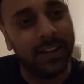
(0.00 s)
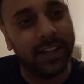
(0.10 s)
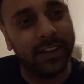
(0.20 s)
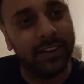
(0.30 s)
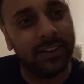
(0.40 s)

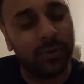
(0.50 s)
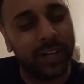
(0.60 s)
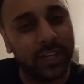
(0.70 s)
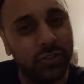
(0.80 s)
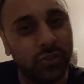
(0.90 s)
and I
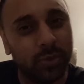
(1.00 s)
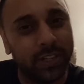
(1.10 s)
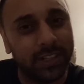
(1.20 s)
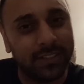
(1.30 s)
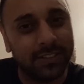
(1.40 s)
quite
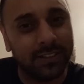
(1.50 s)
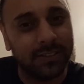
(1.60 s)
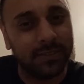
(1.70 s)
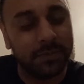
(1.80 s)
enjoyed it. And